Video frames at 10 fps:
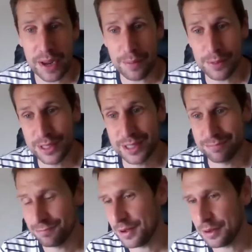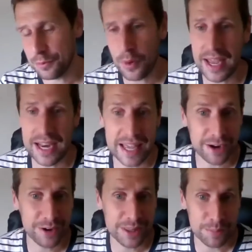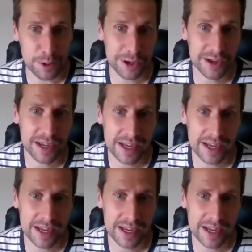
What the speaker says: it was way later in the book.